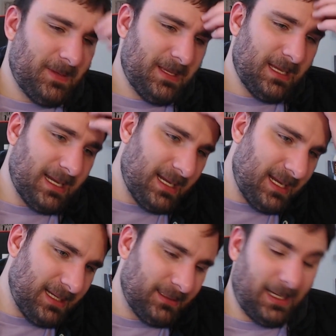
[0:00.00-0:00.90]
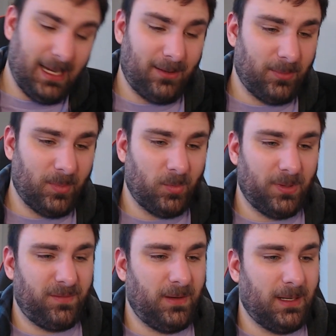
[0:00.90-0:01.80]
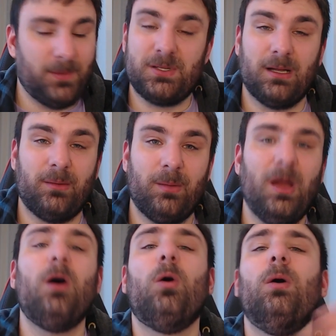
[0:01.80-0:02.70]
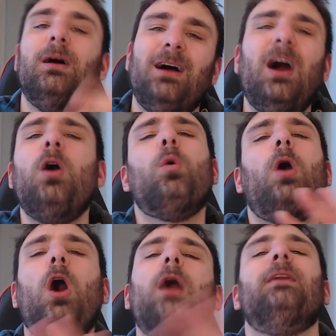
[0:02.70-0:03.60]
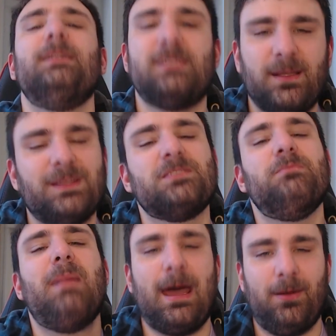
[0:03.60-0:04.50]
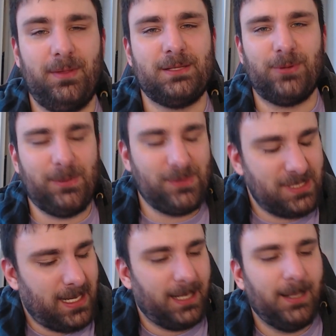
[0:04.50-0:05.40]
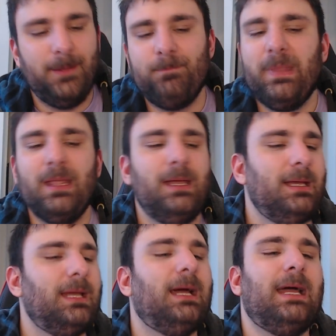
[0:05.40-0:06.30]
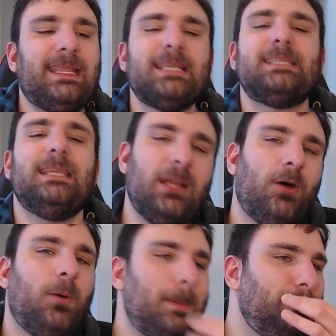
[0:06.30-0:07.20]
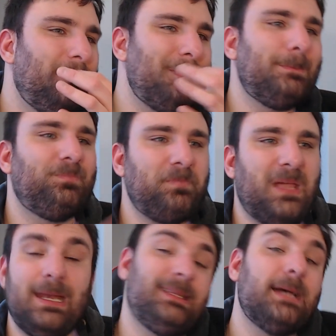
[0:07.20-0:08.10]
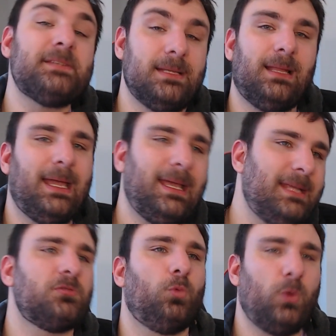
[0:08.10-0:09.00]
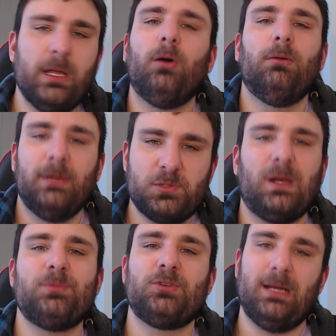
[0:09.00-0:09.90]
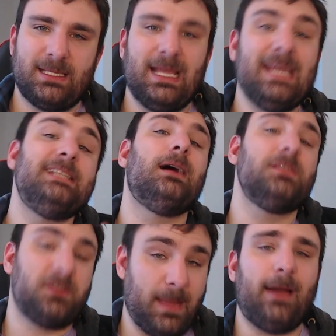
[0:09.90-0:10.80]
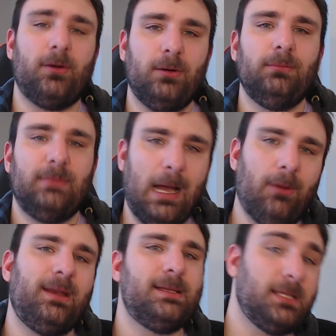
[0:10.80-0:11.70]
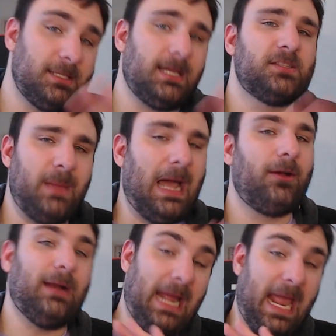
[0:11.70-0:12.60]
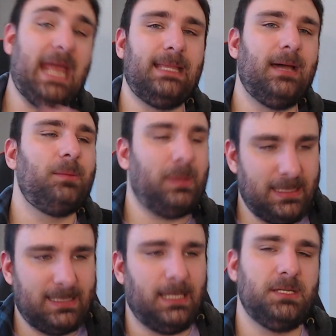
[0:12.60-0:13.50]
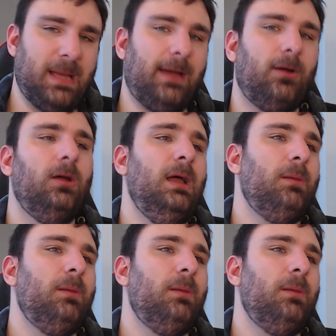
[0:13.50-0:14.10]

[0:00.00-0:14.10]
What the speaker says: I don't remember what the fuck I was talking about. Oh, online stuff doesn't matter. That's what I was saying. At this, you know, and it doesn't. Like, it isn't real, is what I'm trying to say. It does matter. Nowadays, it does matter, and I hate that, but it does matter.